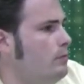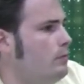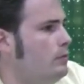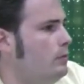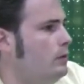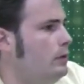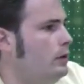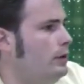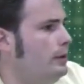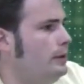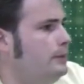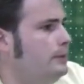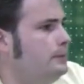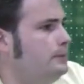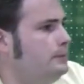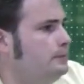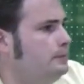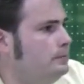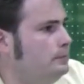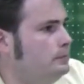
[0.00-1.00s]

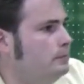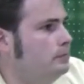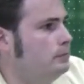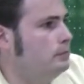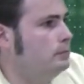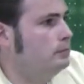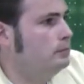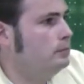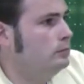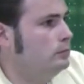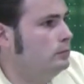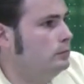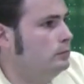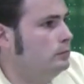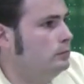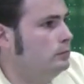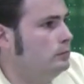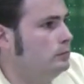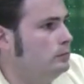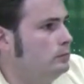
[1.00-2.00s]

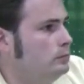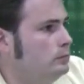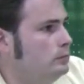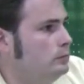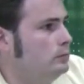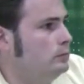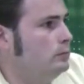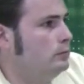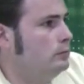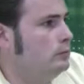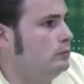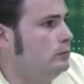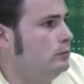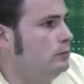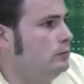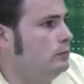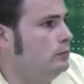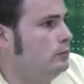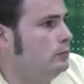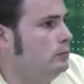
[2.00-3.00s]

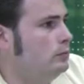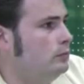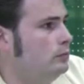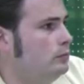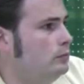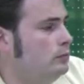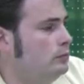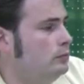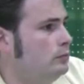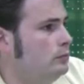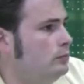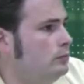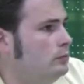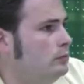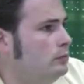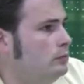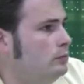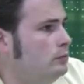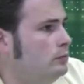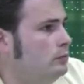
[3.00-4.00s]

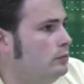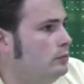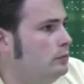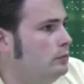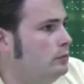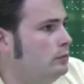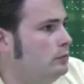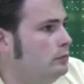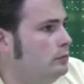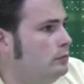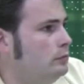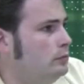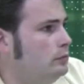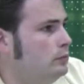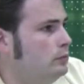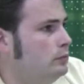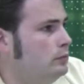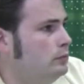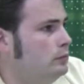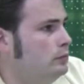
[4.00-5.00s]

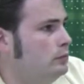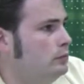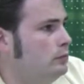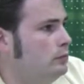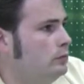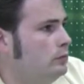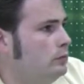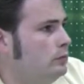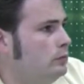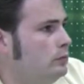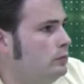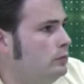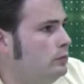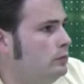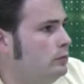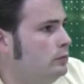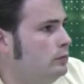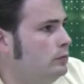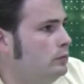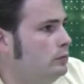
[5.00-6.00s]

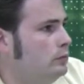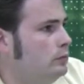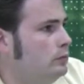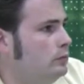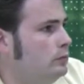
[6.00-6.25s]
This person isn't speaking.